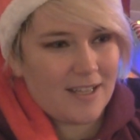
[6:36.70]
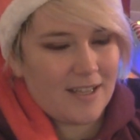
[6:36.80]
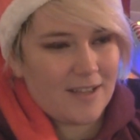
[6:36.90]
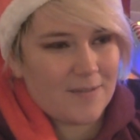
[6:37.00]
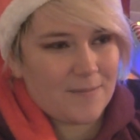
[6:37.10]

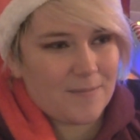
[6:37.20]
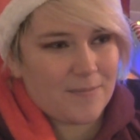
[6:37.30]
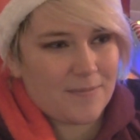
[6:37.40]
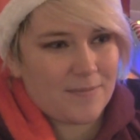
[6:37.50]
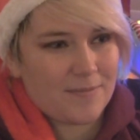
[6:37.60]

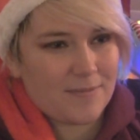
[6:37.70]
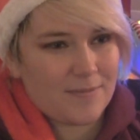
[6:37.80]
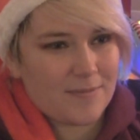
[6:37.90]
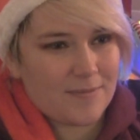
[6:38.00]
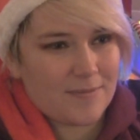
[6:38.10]

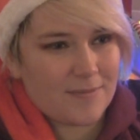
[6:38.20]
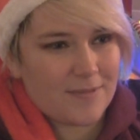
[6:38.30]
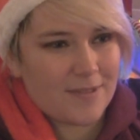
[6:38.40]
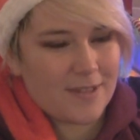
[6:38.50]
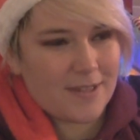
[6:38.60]

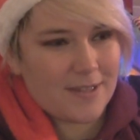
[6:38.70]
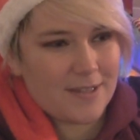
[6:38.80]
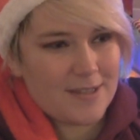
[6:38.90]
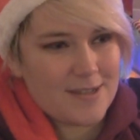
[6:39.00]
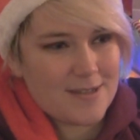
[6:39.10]

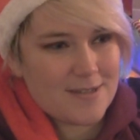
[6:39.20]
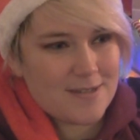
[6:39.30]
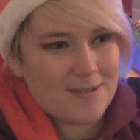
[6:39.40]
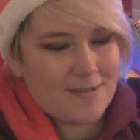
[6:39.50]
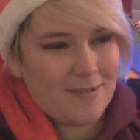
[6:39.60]

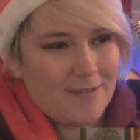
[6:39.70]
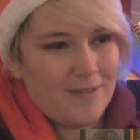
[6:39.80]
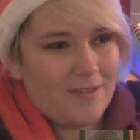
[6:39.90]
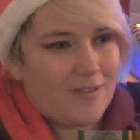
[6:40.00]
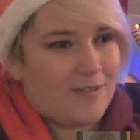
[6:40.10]

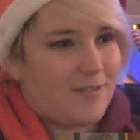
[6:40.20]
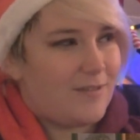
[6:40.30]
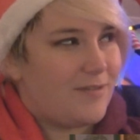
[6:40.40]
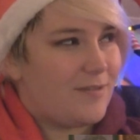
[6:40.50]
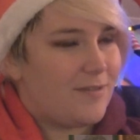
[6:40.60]

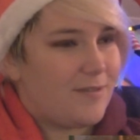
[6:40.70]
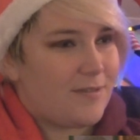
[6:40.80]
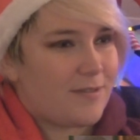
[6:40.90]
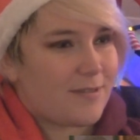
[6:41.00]
No words are spoken by the person on screen.